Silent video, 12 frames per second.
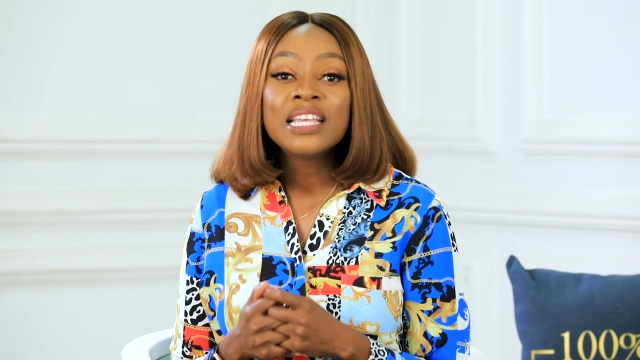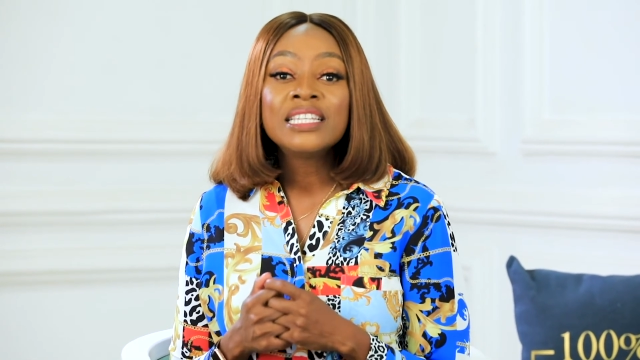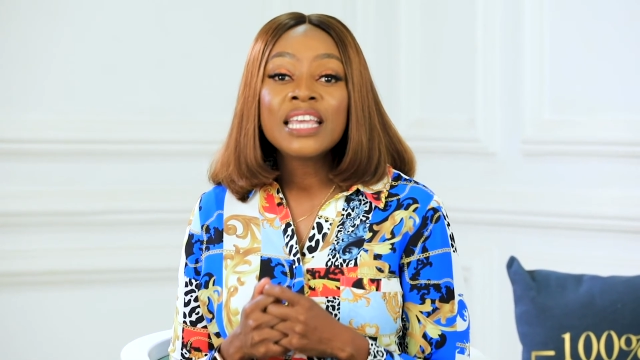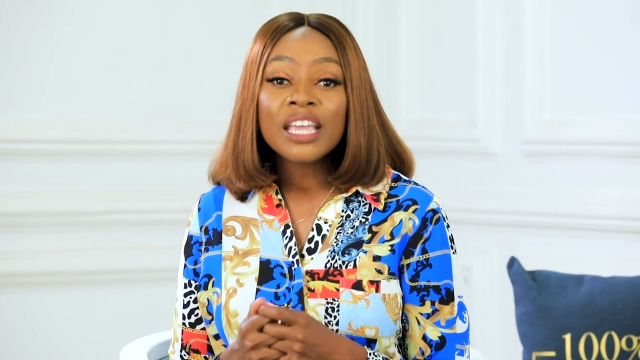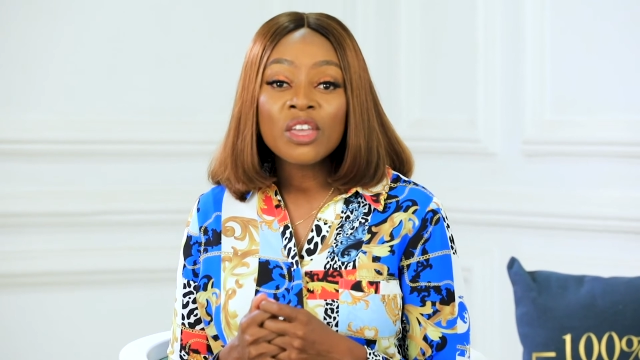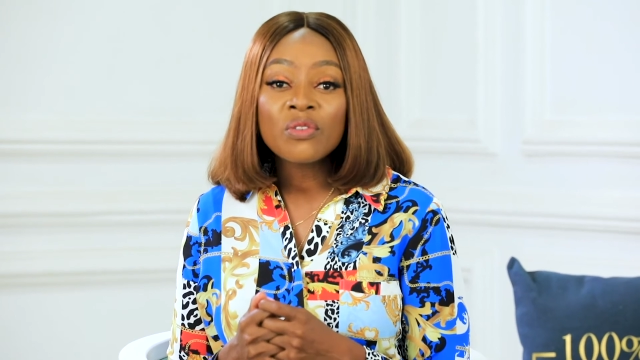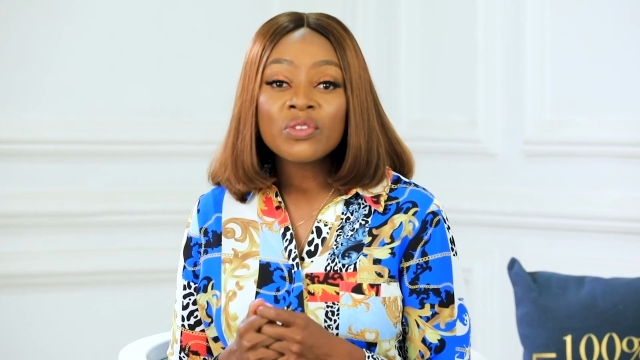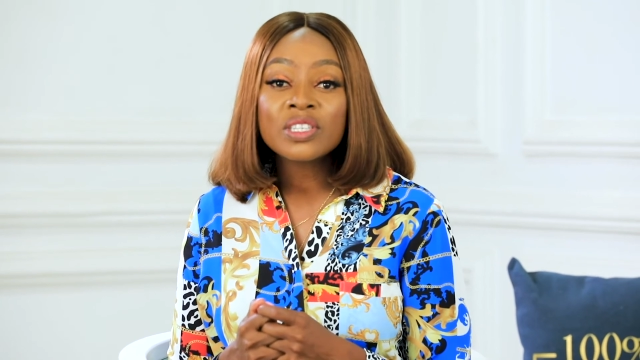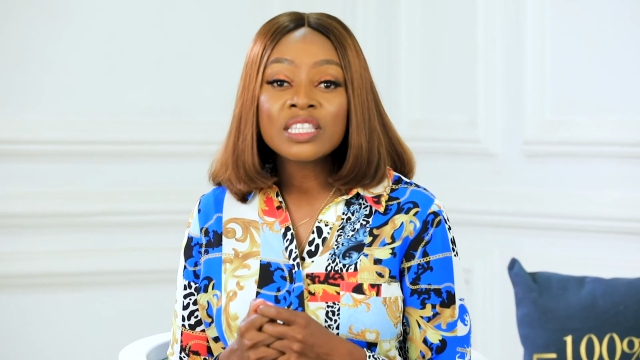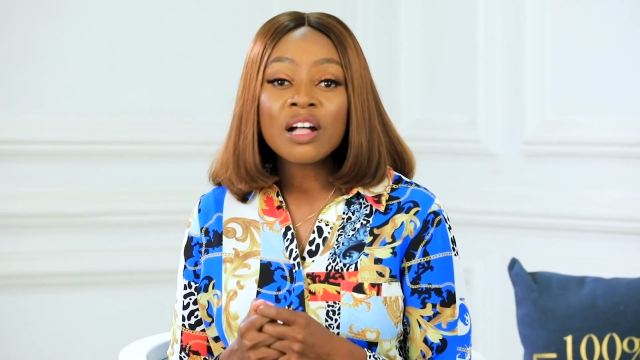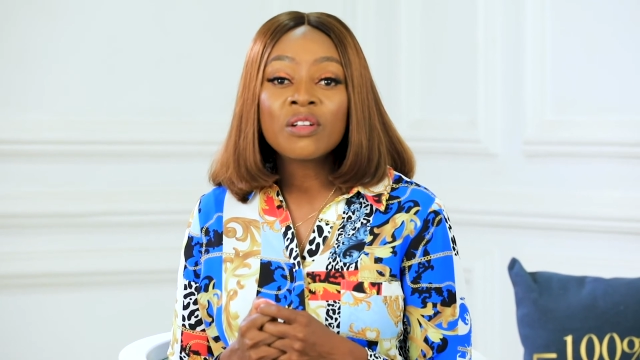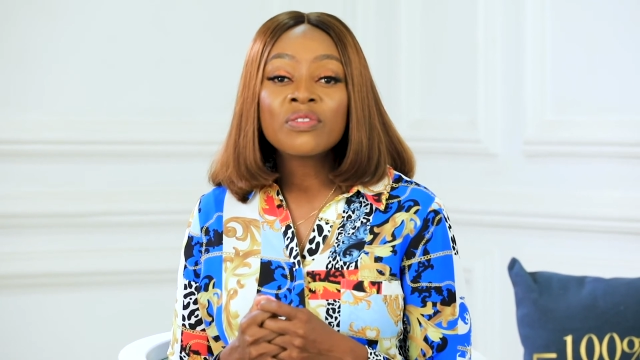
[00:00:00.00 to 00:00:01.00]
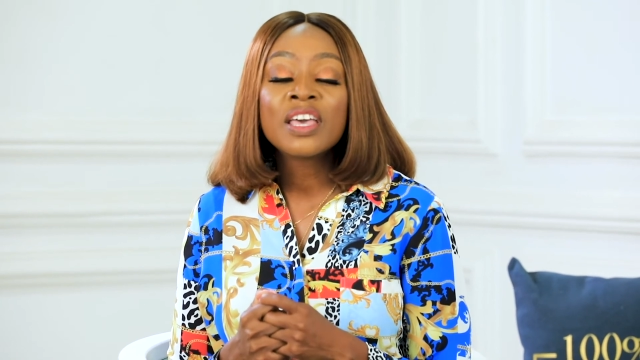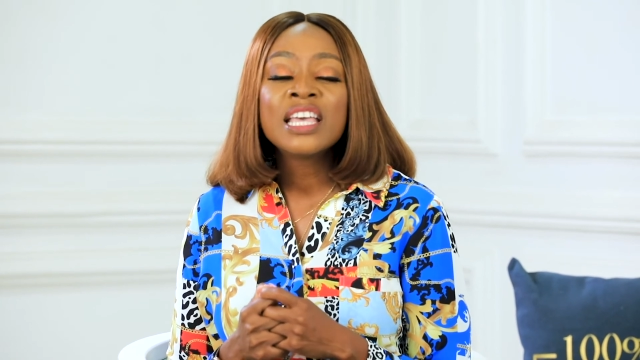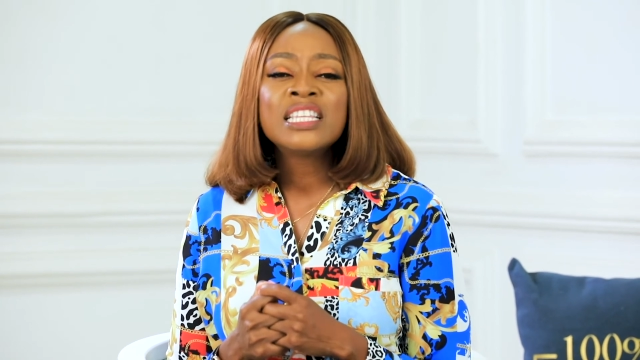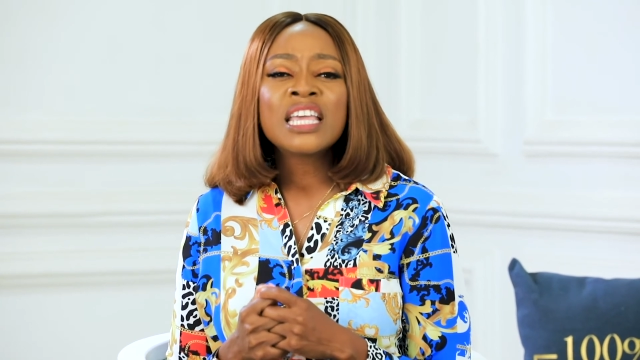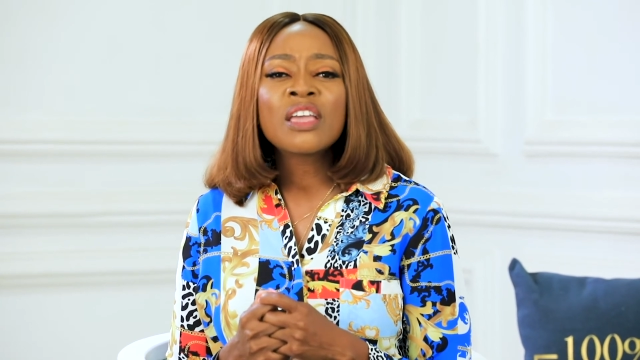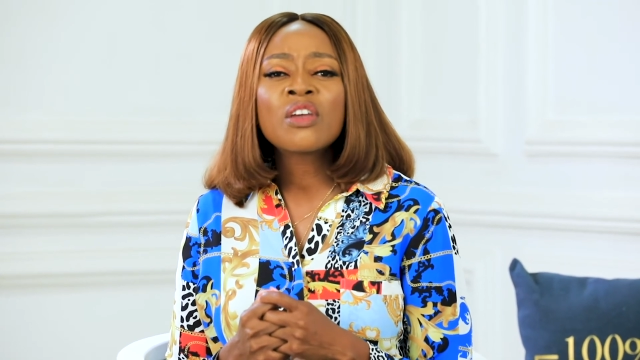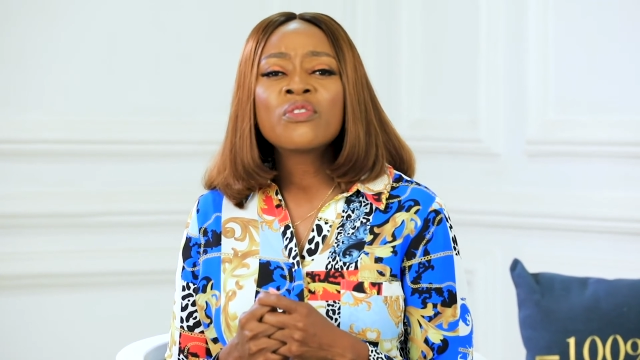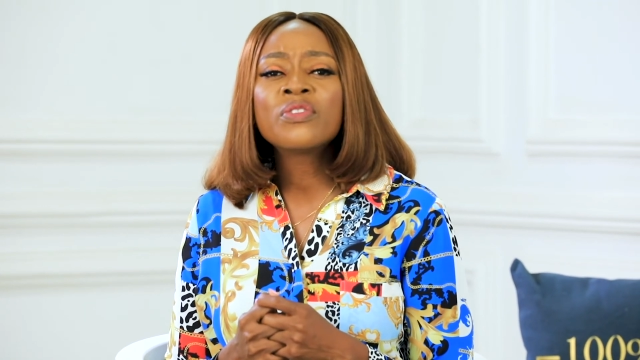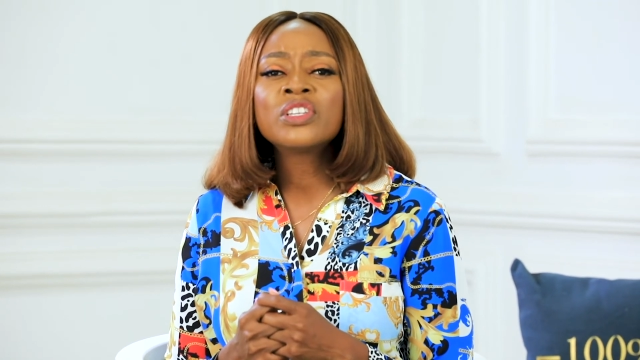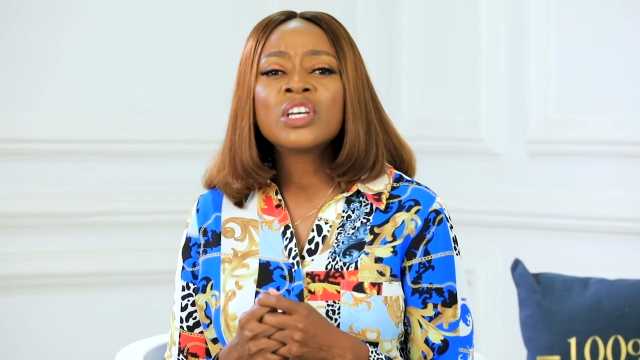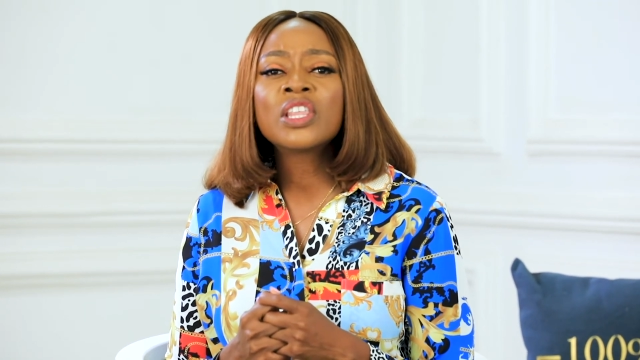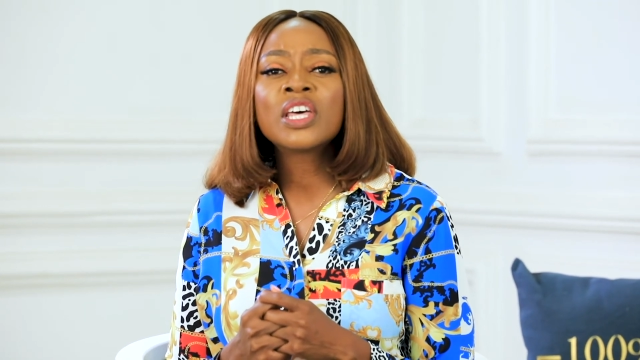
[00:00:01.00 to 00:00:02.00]
take care of yourself, take care of
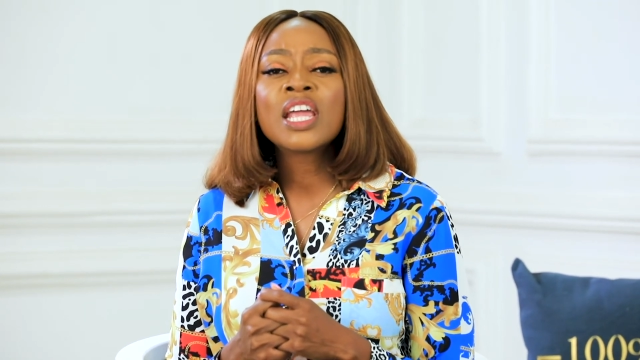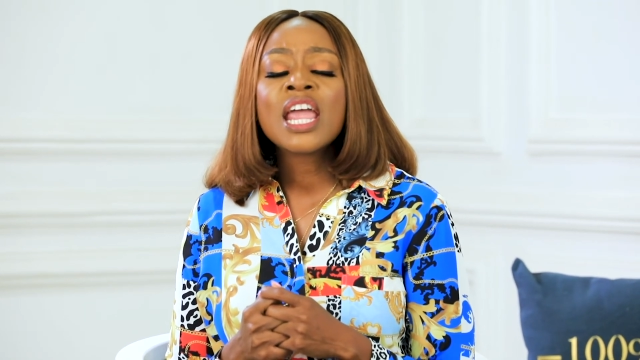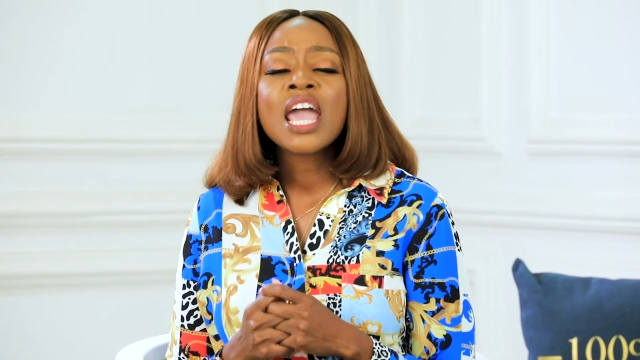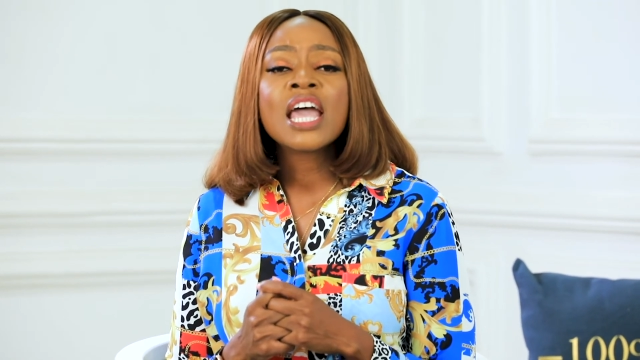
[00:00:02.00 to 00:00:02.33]
each other,